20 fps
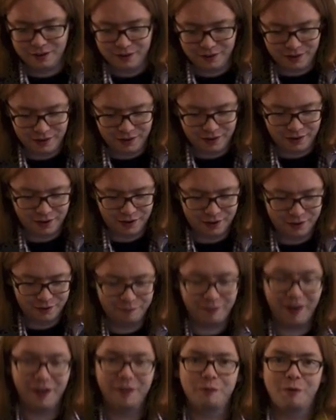the
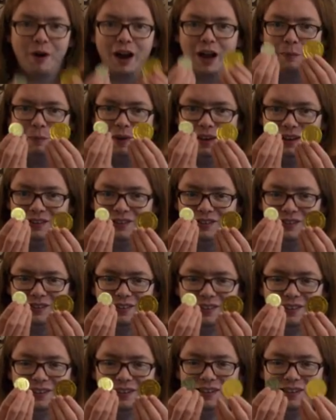5 franc piece,